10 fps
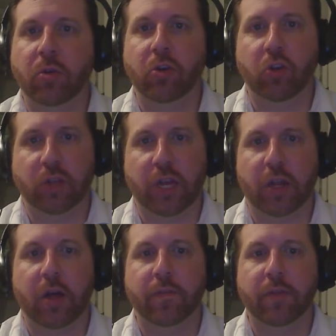to just
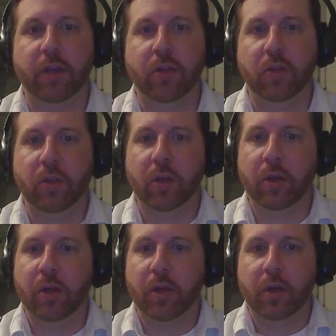kill off these
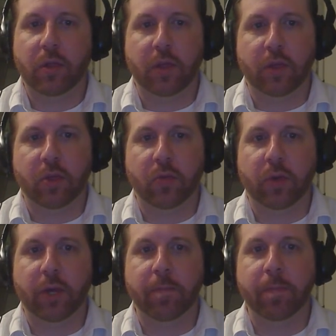
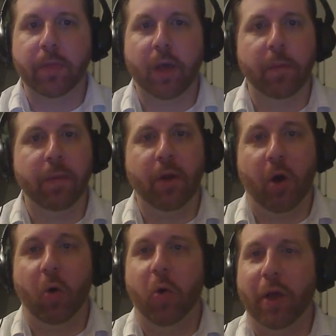3. But
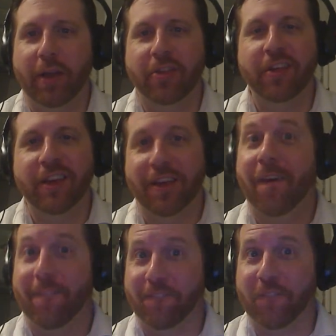always,
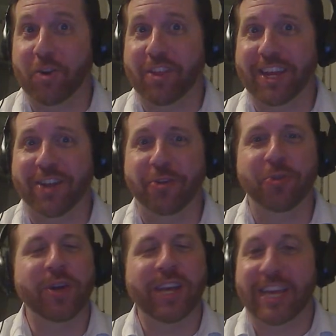first thing you
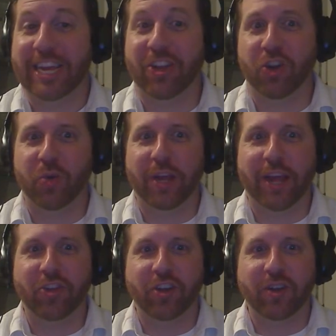do, ingenuity
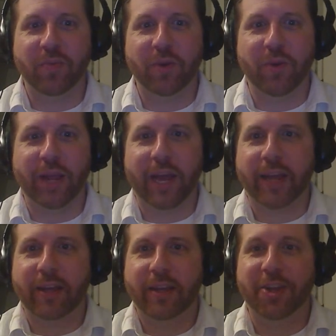engine. What do I
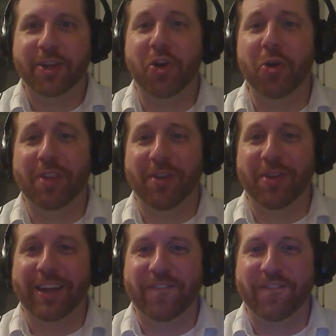got? True's
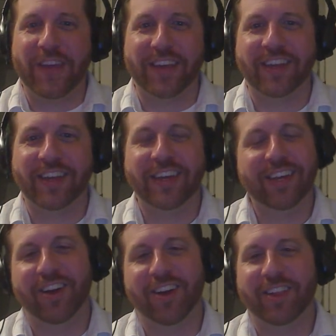Unrelenting Fist!
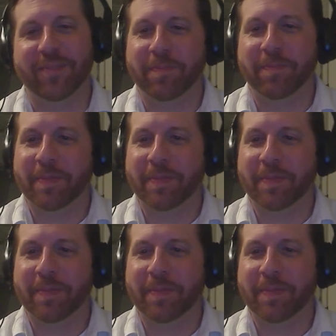Awesome.